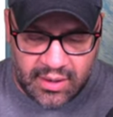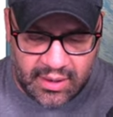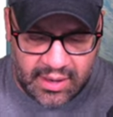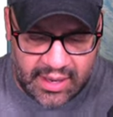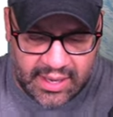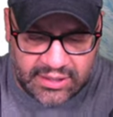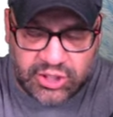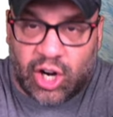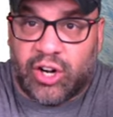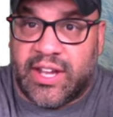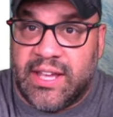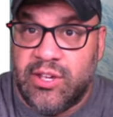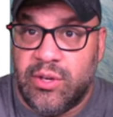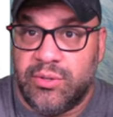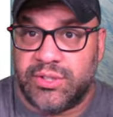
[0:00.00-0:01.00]
uh,
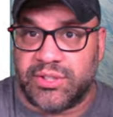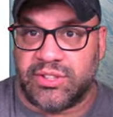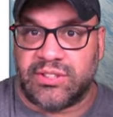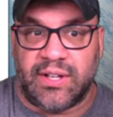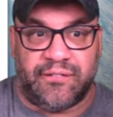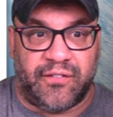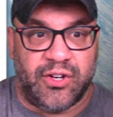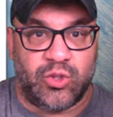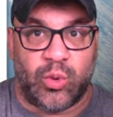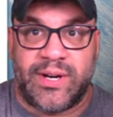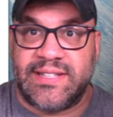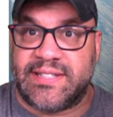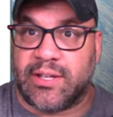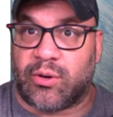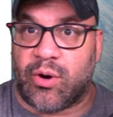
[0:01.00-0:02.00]
target users. The first one
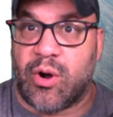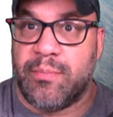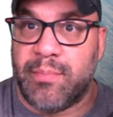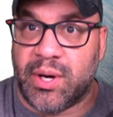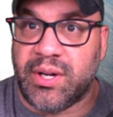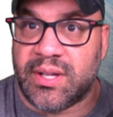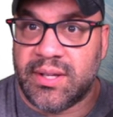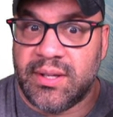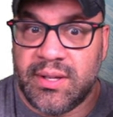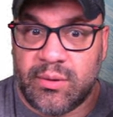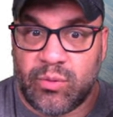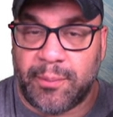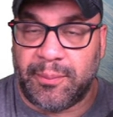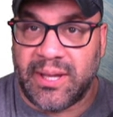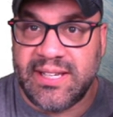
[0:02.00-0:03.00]
is the Chromebook
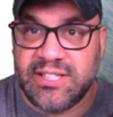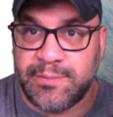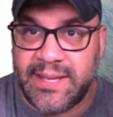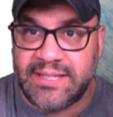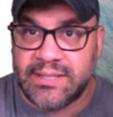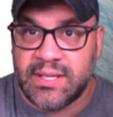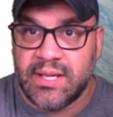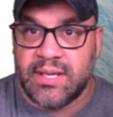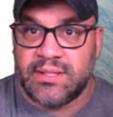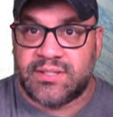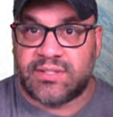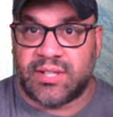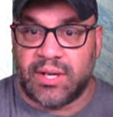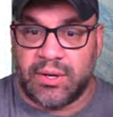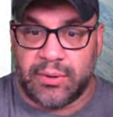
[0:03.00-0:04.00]
replacement.
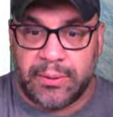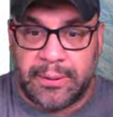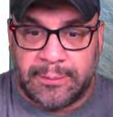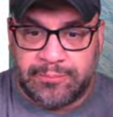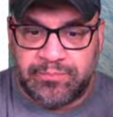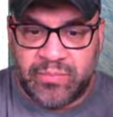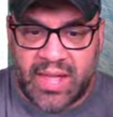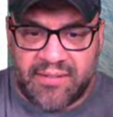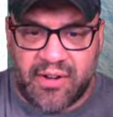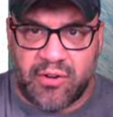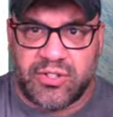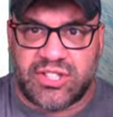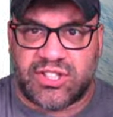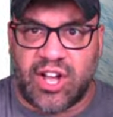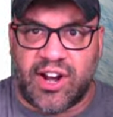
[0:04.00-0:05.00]
So I've
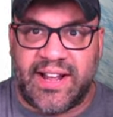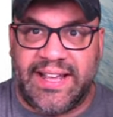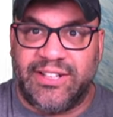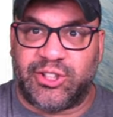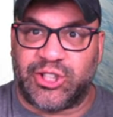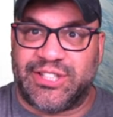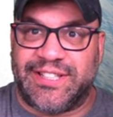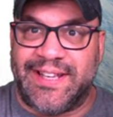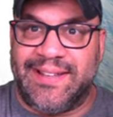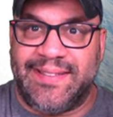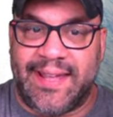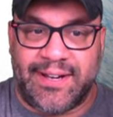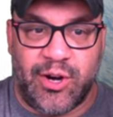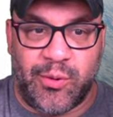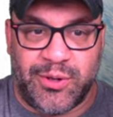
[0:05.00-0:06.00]
always thought it interesting
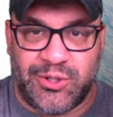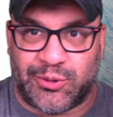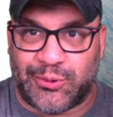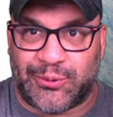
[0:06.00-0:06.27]
that no one's